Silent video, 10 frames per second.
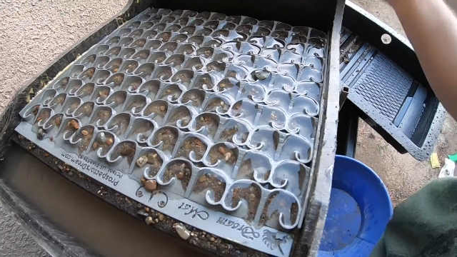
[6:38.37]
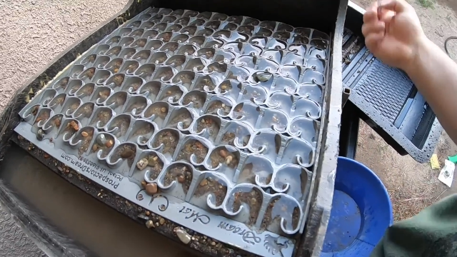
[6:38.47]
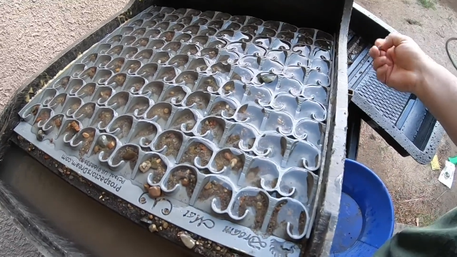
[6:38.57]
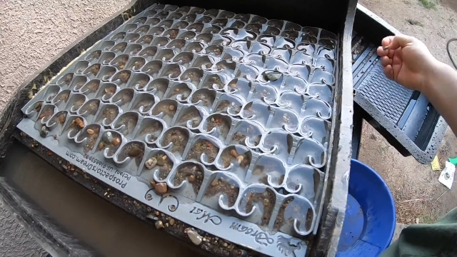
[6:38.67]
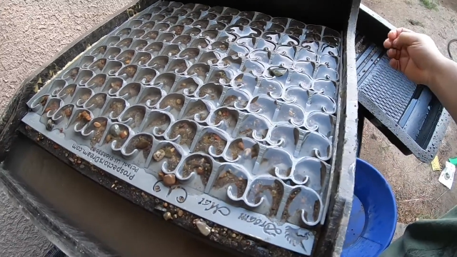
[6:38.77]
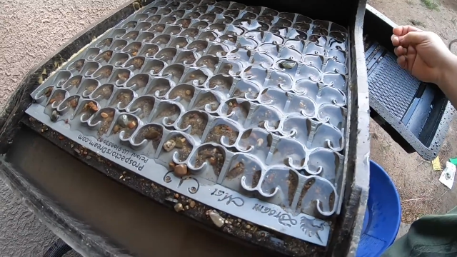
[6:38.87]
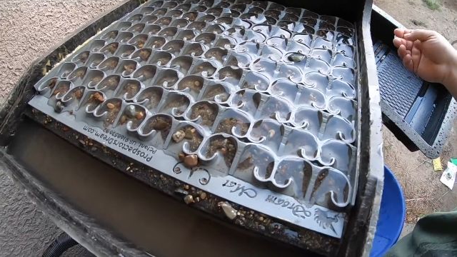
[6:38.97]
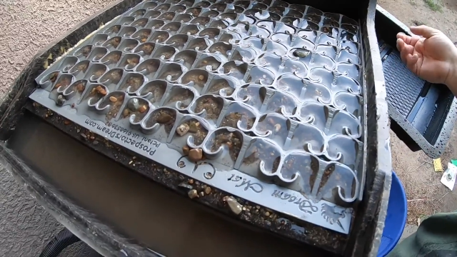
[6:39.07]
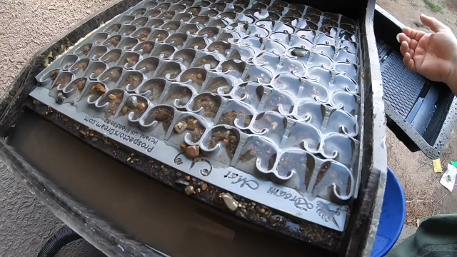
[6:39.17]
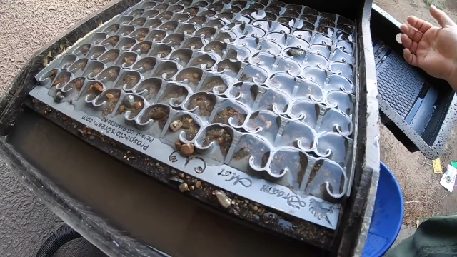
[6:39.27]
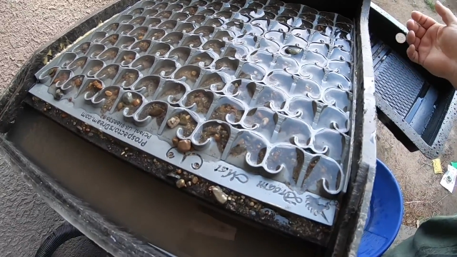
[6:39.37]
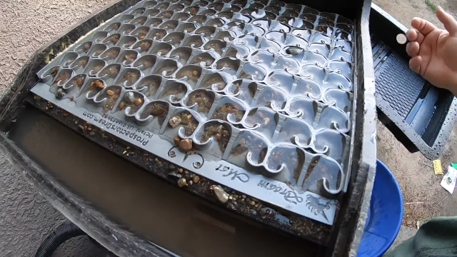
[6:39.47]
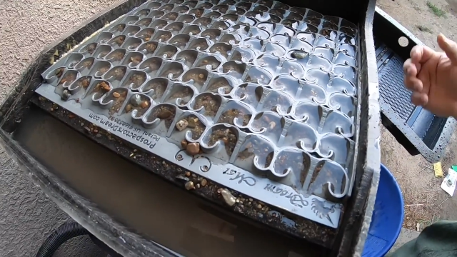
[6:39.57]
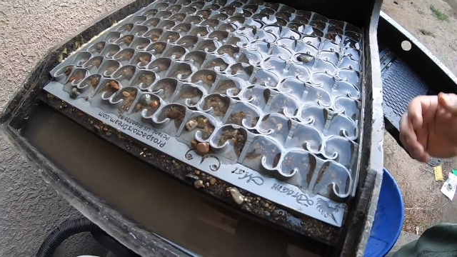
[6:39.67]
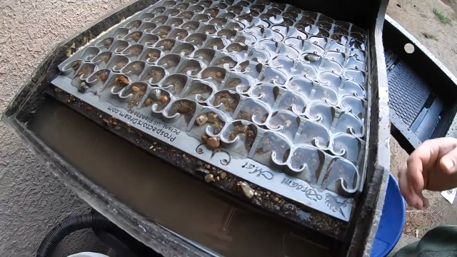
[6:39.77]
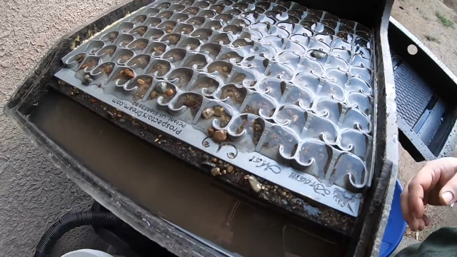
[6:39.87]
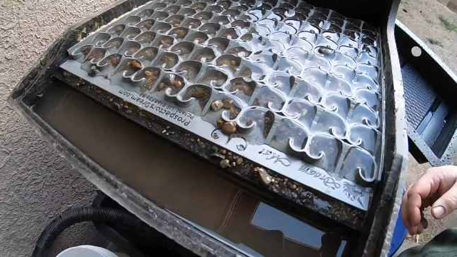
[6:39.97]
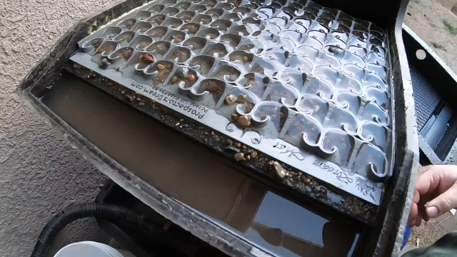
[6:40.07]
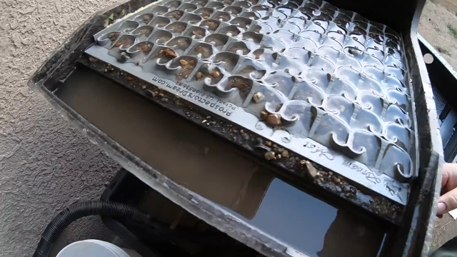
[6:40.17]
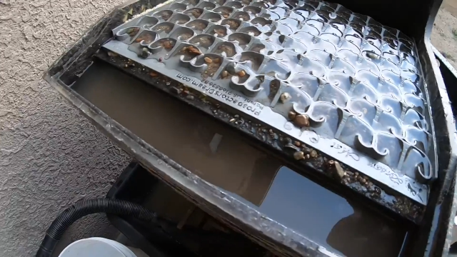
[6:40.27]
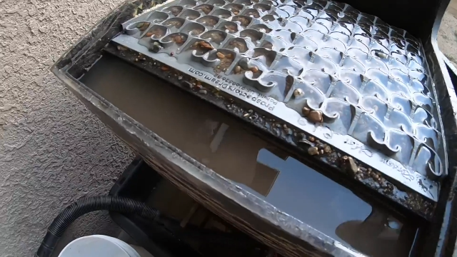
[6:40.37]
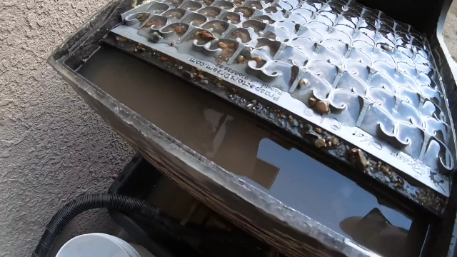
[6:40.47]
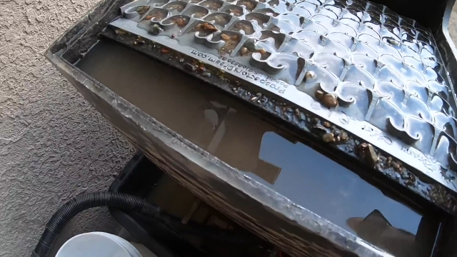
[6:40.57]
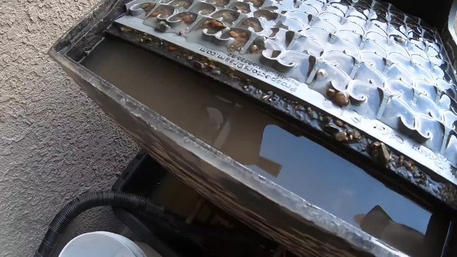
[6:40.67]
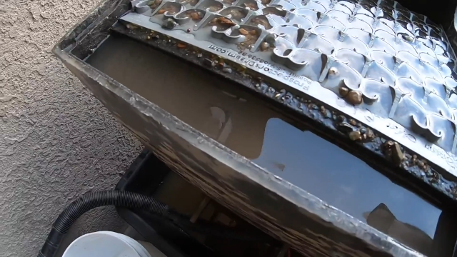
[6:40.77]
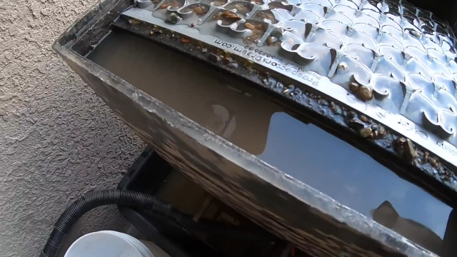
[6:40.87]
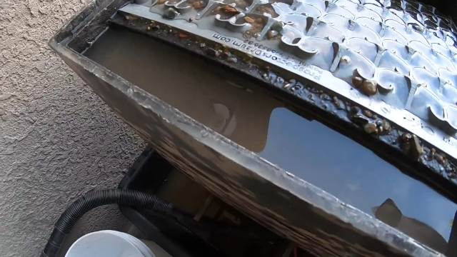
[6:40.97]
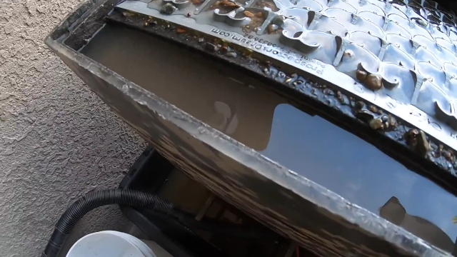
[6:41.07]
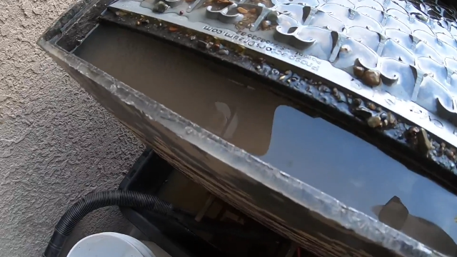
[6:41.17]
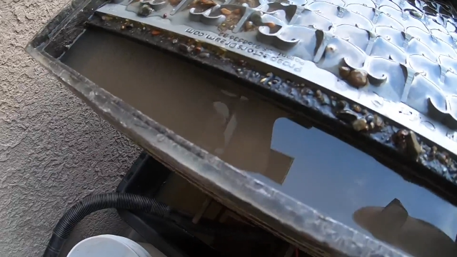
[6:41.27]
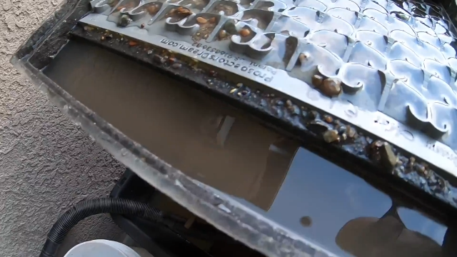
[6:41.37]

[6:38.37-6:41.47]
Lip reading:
Nobody's mouth can be seen.